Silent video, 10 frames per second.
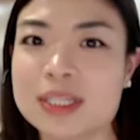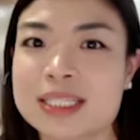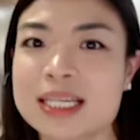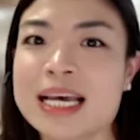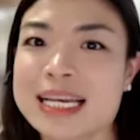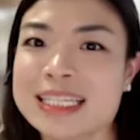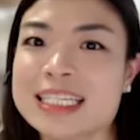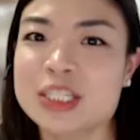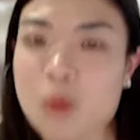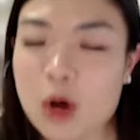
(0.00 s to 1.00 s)
So it's it's
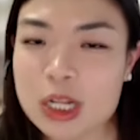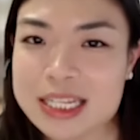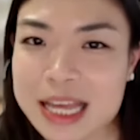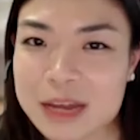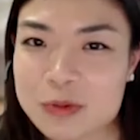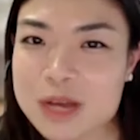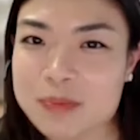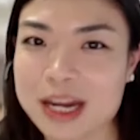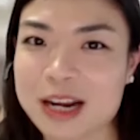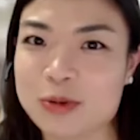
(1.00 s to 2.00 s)
a smaller
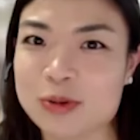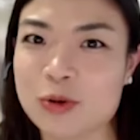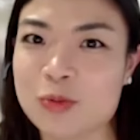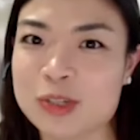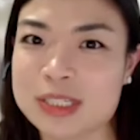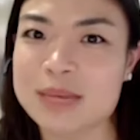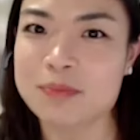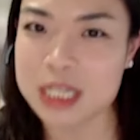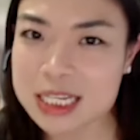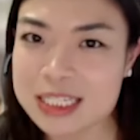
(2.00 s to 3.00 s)
network, but I would almost say
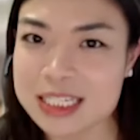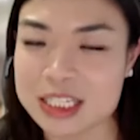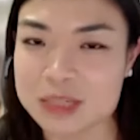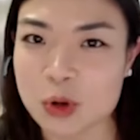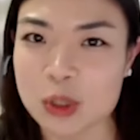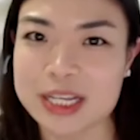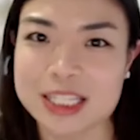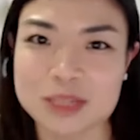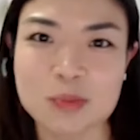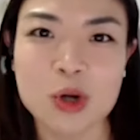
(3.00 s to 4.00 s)
because it's smaller,
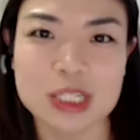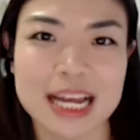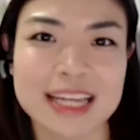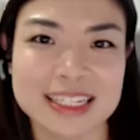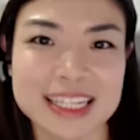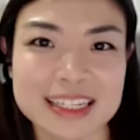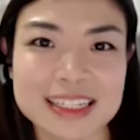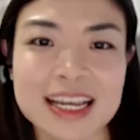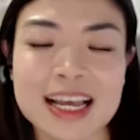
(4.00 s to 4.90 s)
it's more tight knit.